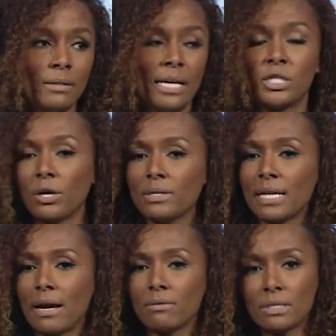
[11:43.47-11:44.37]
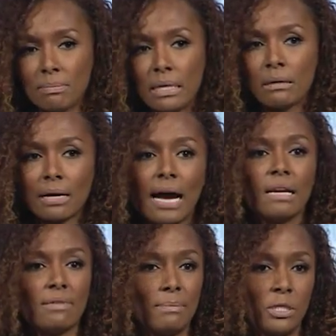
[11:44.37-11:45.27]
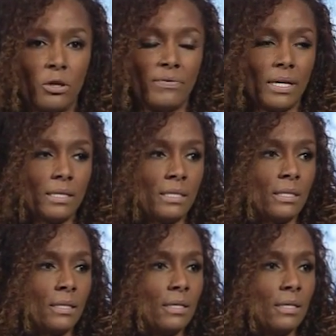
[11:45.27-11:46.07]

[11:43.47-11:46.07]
it turns out to be kind of lip service.